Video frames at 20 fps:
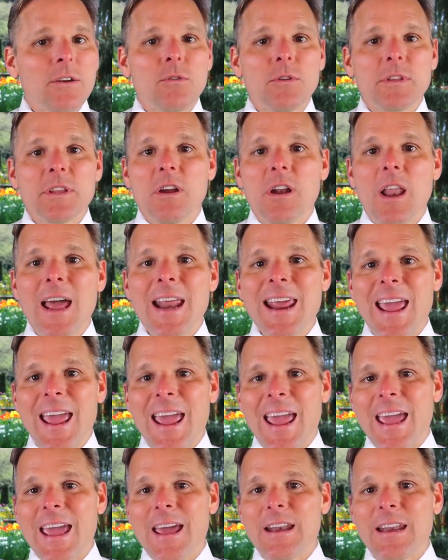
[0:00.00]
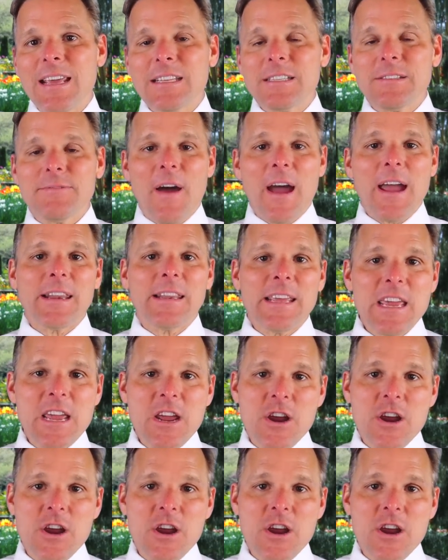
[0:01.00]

North Carolina, and it's finally